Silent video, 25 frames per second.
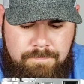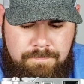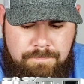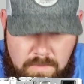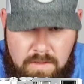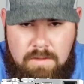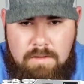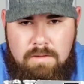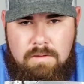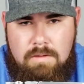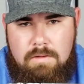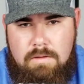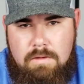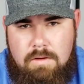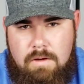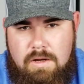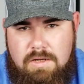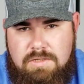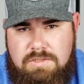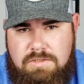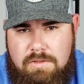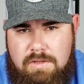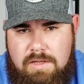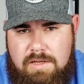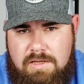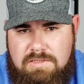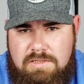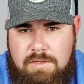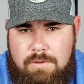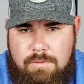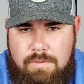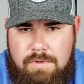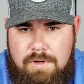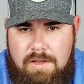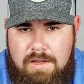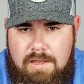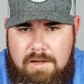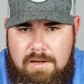All right, so like I said,
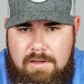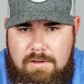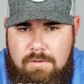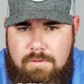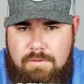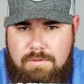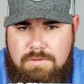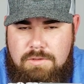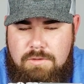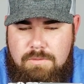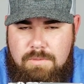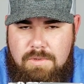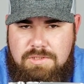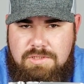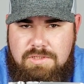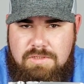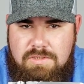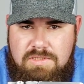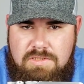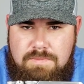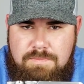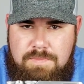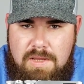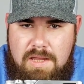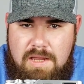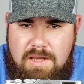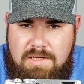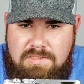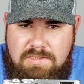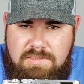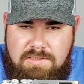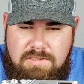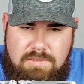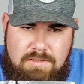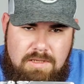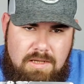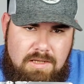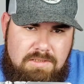we're not going to go too much into specs.
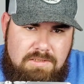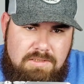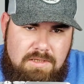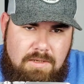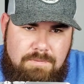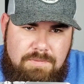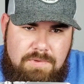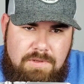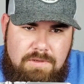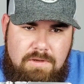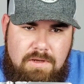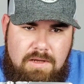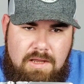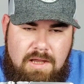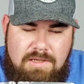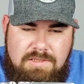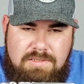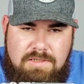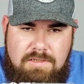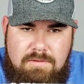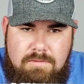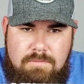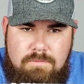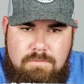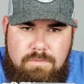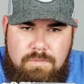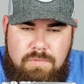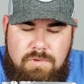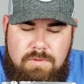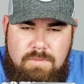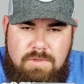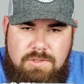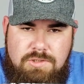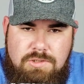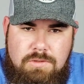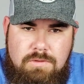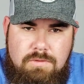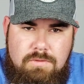That's something you guys can
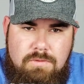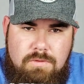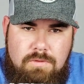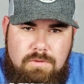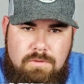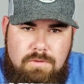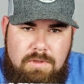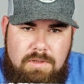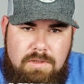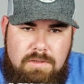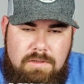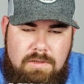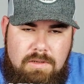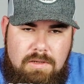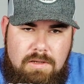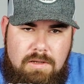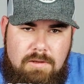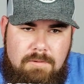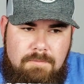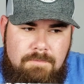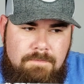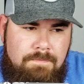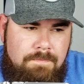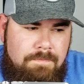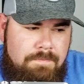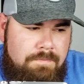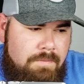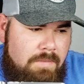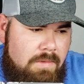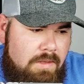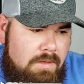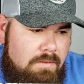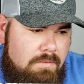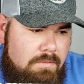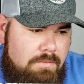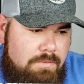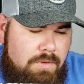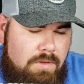pretty much Google and
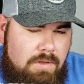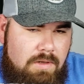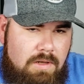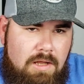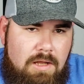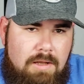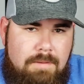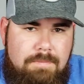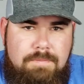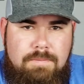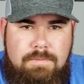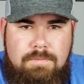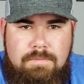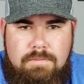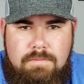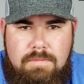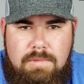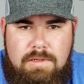pull up.